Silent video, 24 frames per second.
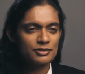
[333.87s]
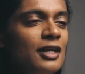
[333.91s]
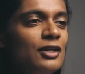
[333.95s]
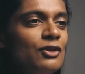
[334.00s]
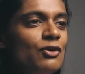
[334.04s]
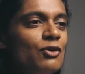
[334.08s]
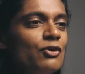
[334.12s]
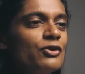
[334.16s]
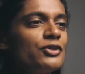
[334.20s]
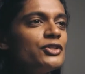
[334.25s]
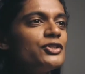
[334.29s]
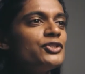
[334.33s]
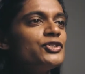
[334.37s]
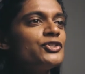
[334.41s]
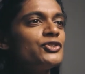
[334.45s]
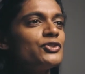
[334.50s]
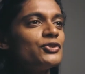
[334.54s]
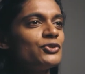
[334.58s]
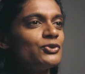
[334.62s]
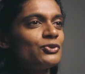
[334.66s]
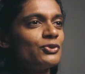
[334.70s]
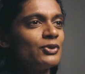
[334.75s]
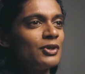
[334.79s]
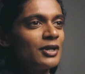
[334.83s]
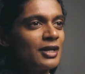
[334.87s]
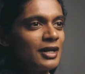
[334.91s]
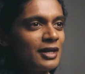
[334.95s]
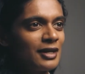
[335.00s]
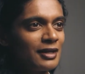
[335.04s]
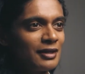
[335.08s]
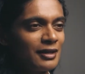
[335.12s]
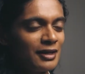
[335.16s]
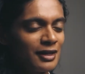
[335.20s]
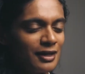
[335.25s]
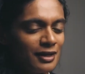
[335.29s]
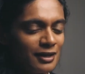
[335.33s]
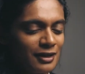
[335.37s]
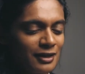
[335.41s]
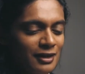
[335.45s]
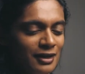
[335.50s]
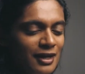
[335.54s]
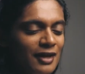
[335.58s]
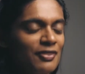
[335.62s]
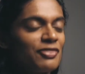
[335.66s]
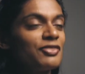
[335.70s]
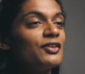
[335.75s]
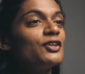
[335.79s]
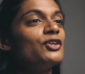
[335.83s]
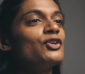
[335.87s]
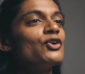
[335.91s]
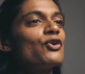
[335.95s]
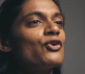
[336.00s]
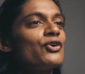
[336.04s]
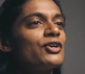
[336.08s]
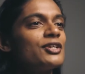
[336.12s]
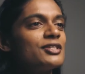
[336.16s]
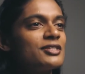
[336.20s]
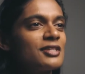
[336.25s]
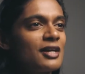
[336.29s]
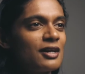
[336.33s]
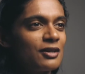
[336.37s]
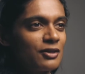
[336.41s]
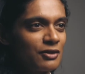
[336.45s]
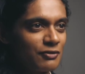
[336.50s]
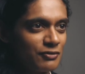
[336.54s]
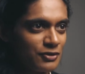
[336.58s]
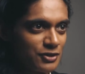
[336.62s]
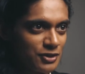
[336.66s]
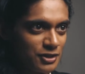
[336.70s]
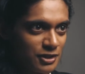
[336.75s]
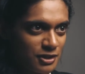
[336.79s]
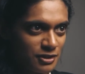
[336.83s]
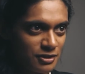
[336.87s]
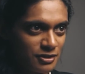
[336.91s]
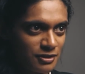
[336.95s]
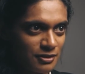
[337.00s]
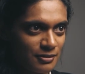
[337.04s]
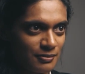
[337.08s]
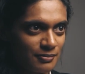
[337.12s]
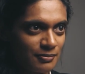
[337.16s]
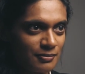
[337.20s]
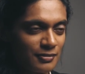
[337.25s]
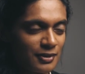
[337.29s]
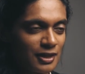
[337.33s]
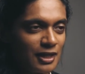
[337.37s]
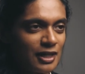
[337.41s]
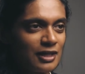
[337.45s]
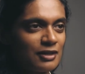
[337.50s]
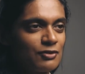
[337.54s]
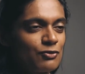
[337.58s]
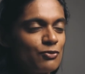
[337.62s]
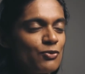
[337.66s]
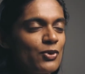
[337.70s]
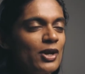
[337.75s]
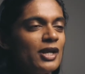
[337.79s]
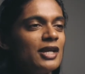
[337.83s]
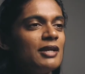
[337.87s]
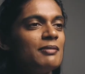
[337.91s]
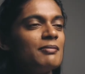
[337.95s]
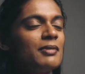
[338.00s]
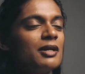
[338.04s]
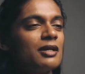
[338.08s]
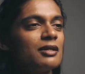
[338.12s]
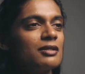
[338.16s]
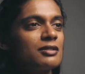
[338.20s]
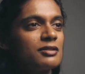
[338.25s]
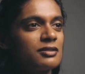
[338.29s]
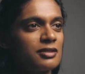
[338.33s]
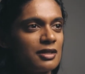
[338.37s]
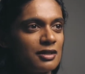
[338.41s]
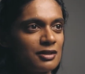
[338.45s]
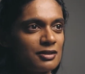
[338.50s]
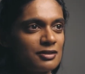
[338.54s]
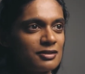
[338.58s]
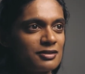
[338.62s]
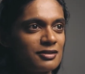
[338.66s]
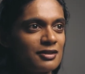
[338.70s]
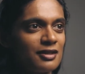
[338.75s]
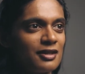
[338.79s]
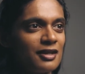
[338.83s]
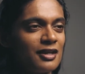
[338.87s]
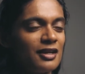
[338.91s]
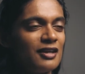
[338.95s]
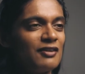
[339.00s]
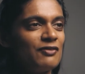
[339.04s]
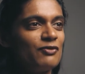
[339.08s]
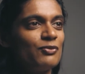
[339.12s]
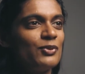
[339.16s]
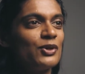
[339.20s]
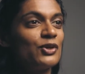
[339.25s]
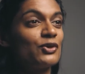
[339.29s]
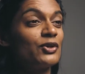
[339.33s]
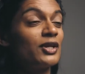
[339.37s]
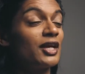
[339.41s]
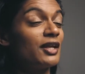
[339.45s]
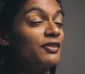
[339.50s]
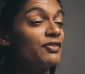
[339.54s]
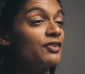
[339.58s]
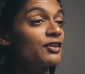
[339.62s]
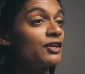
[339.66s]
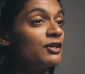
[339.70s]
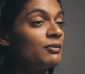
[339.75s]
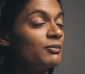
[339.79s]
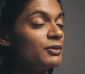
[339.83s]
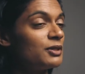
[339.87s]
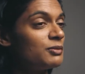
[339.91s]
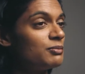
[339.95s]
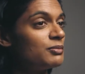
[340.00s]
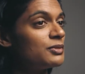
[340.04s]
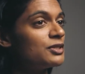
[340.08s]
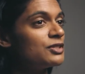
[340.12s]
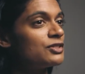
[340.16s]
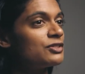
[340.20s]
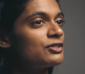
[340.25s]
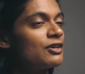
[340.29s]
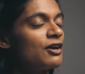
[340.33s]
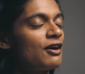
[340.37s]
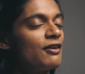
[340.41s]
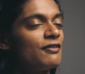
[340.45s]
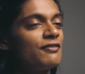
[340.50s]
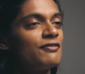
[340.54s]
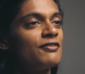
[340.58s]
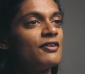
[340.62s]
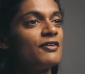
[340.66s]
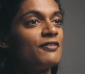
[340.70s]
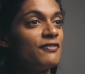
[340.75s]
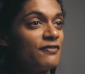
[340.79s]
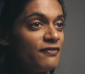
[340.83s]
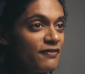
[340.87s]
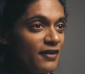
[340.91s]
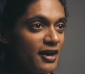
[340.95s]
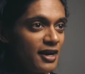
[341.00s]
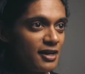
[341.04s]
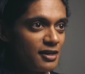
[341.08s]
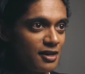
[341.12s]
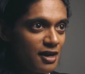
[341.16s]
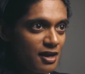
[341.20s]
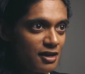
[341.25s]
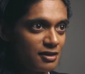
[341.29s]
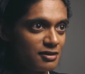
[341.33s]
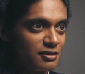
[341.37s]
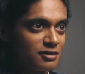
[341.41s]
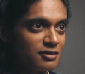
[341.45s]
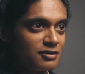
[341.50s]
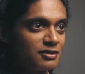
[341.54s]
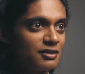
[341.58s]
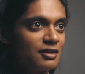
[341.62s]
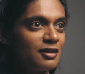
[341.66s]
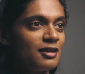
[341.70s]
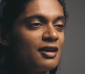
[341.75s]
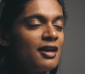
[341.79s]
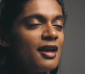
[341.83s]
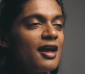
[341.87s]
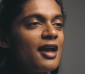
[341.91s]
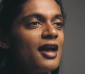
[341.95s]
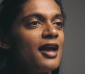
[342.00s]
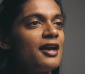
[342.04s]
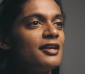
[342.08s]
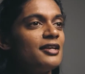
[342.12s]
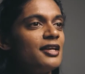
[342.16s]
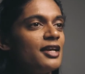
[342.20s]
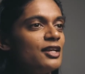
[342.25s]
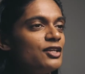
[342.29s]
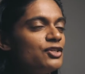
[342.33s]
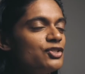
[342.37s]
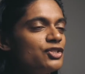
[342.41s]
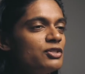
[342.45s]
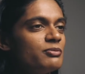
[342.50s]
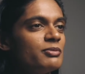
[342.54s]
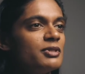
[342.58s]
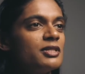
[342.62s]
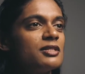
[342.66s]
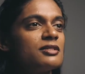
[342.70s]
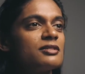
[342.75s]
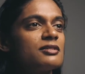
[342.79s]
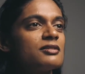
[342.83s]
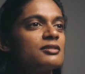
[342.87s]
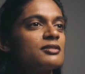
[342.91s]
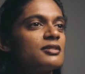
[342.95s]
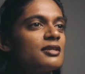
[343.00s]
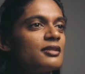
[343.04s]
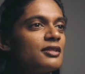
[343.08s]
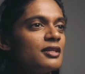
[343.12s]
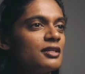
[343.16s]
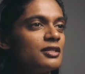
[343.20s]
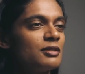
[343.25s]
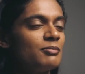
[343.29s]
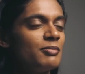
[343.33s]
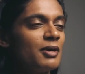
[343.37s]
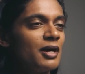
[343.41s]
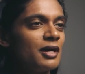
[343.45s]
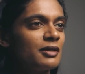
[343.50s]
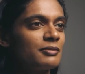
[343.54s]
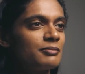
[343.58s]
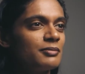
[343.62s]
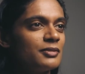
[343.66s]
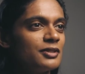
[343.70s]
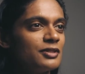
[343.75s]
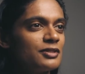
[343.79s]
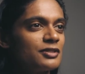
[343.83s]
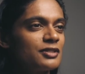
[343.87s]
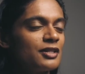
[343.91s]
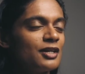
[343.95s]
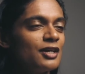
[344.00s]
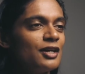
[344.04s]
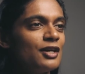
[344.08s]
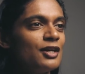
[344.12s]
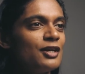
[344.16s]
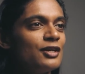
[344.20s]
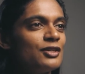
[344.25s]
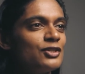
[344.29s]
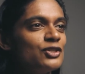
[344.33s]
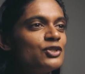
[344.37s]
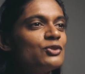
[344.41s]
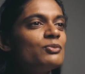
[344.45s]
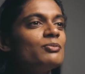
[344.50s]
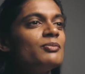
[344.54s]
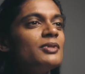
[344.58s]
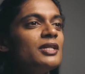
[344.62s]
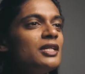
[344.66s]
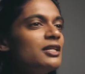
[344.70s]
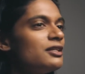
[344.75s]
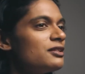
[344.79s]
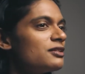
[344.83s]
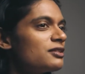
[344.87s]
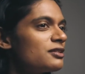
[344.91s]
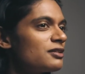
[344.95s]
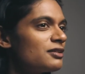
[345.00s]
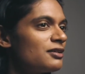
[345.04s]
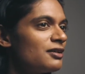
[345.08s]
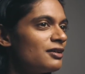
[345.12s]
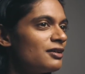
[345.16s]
In order to get the noise out of the system, it really makes sense if we could get the commitment of finance and energy ministers and their departments to meet,